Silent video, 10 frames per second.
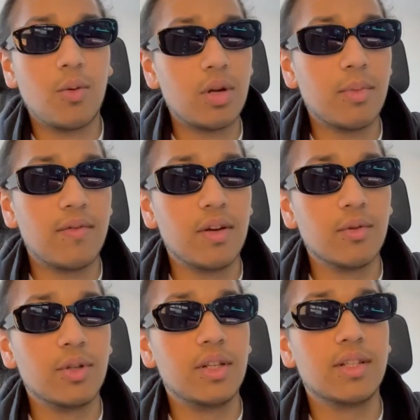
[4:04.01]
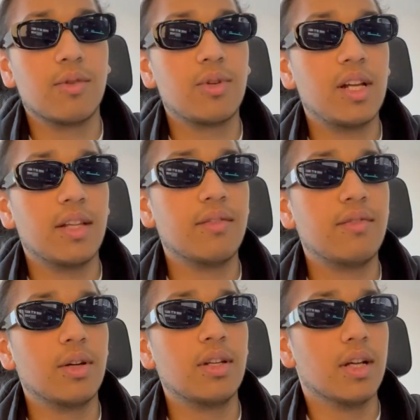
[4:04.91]
like one of my favourite hoodies. I really like the
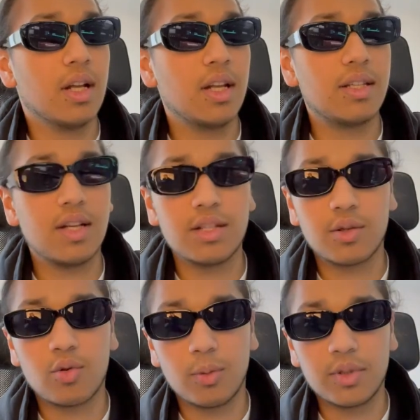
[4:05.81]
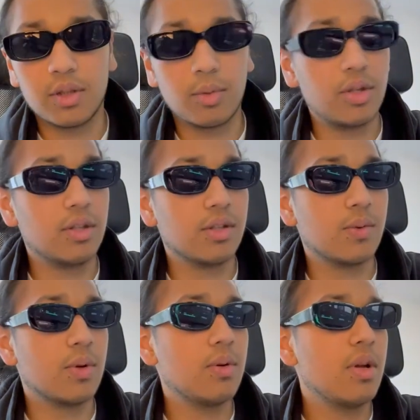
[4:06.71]
fit on it, it's nice and cropped in the body as
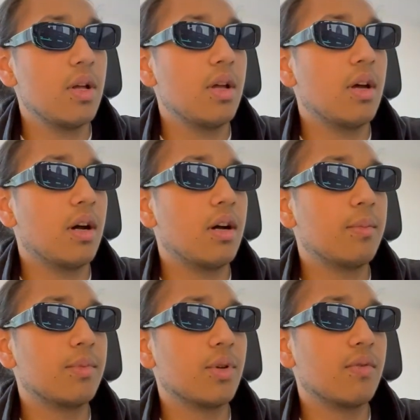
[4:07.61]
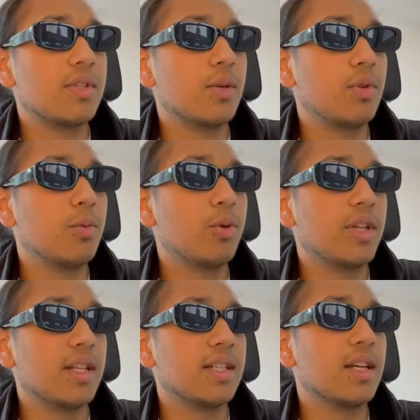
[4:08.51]
well. Um, so obviously when you put
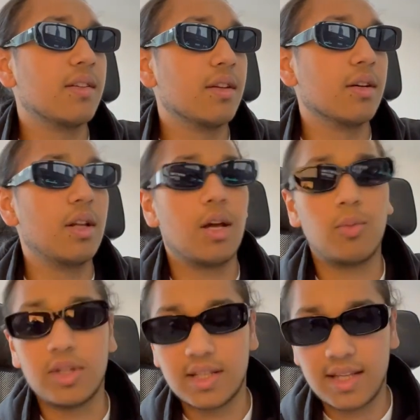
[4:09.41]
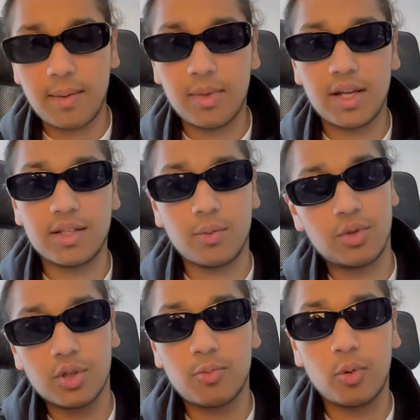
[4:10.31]
that together like with the same layers that we
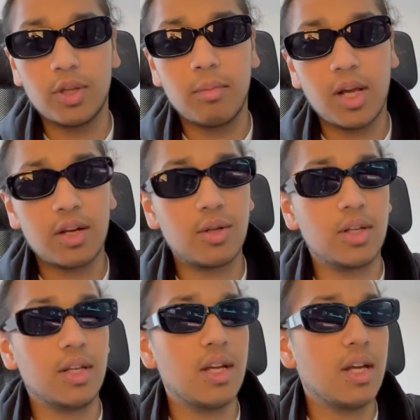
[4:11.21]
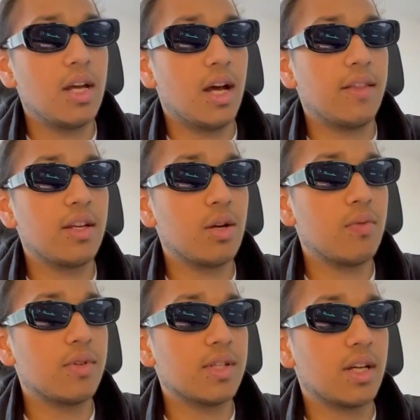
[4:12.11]
just put with the black hoodie, I think it
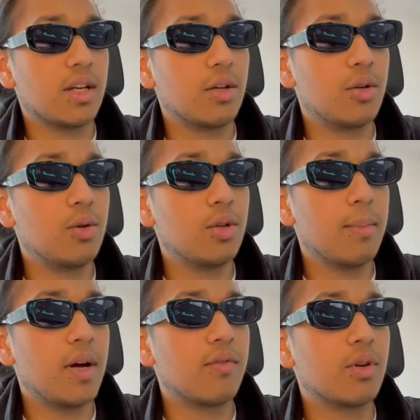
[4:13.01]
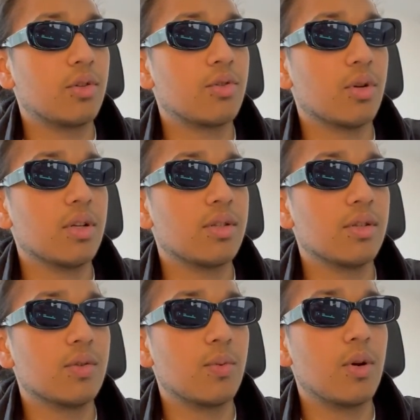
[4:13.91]
offers like a good amount of contrast
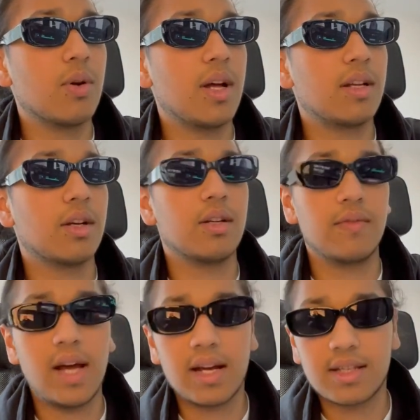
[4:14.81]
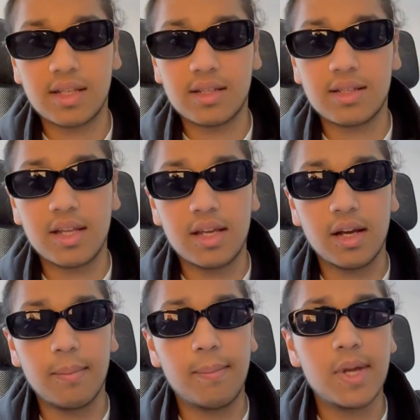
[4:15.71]
as well, and it kind of accents the um,